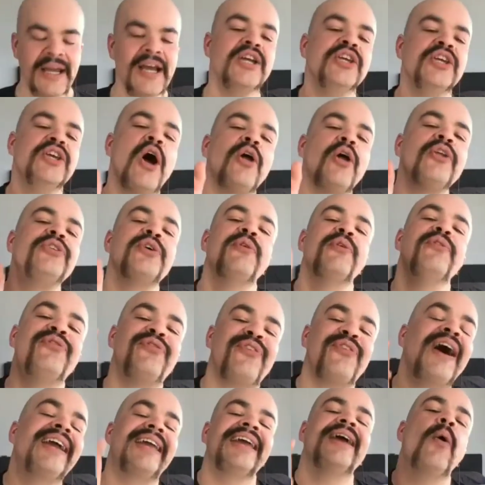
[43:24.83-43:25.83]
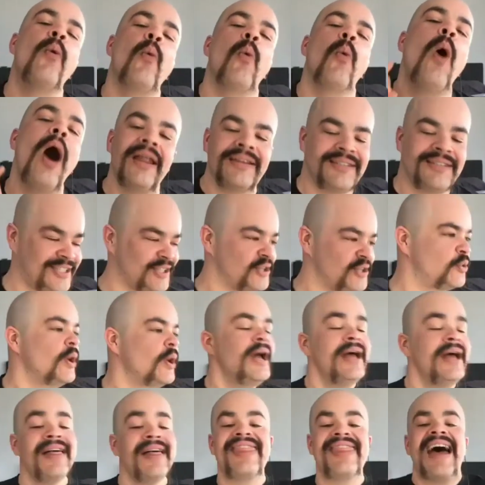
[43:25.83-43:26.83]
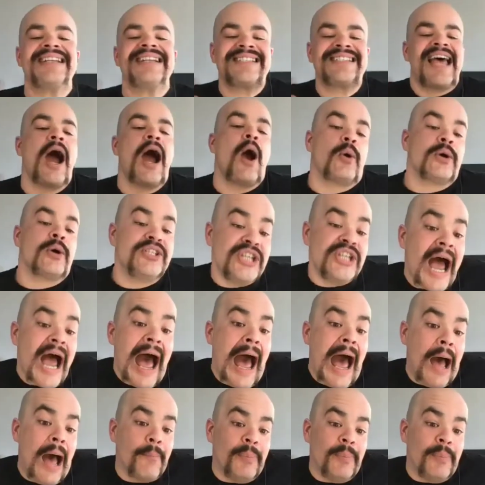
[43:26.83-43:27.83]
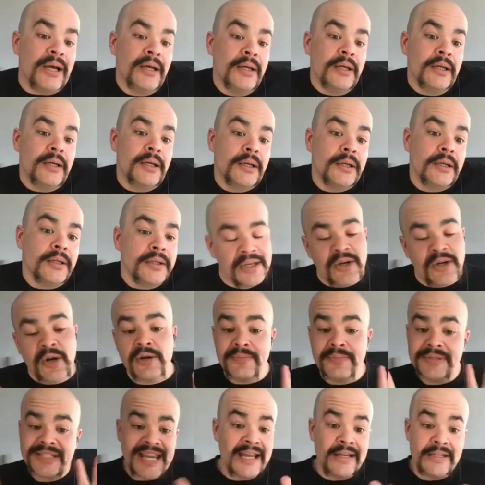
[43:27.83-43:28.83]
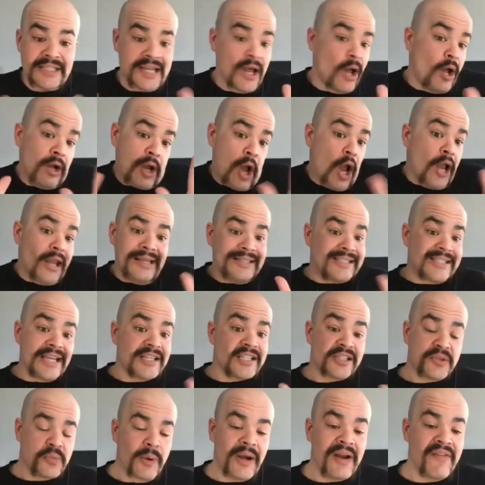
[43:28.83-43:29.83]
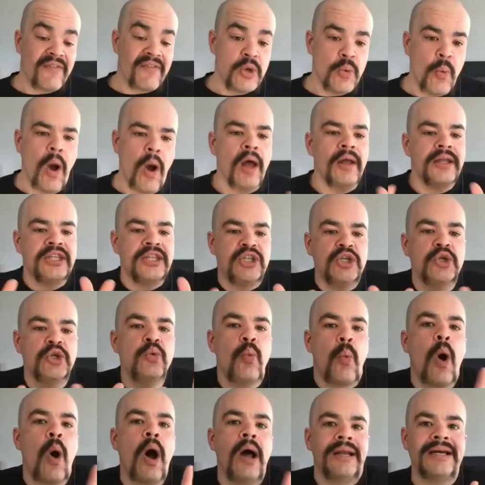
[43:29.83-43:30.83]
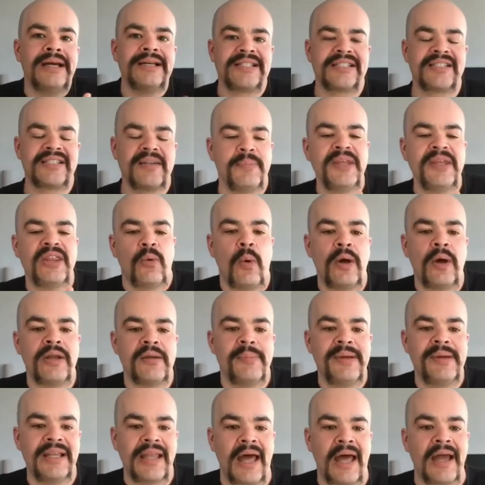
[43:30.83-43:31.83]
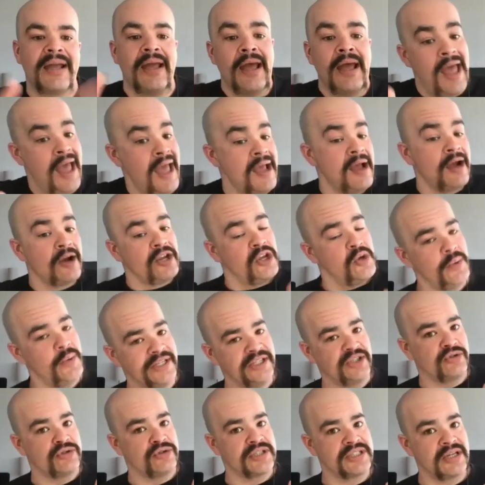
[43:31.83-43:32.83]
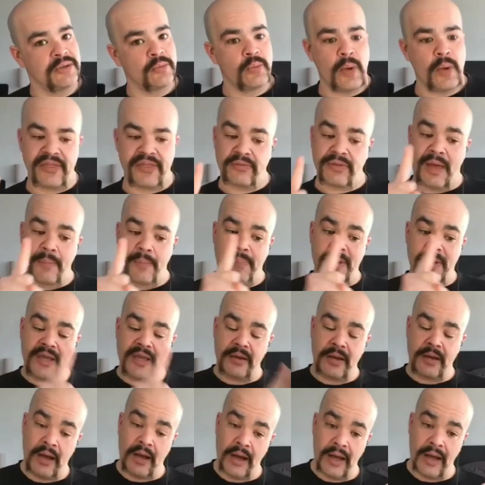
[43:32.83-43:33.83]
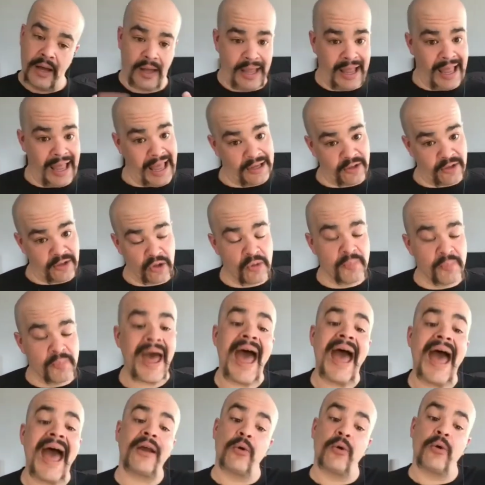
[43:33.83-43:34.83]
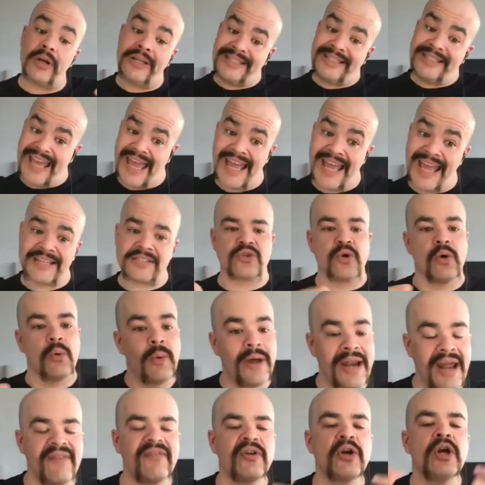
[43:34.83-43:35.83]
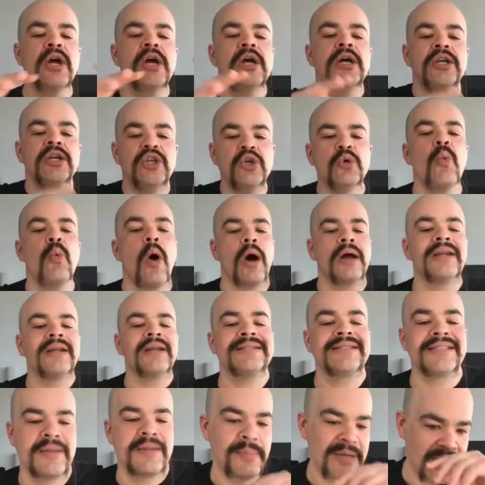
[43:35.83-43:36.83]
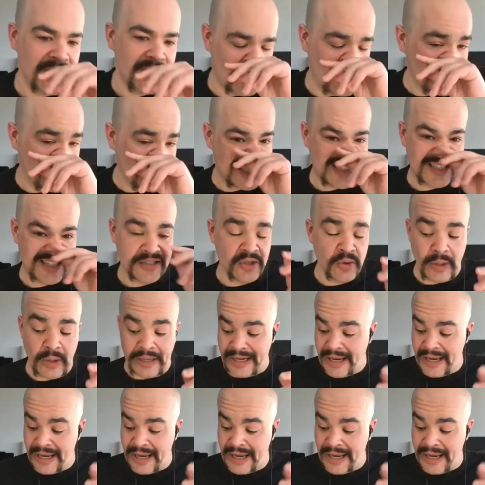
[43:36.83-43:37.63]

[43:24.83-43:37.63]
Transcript: Y'all don't fucking want to. That's our job. You know what I'm saying? Call it sexist, whatever you want. You want us to be the one to be like, hey, are you interested? Whether that be a hand on the back or a text or whatever. You want us to be the ones to do it.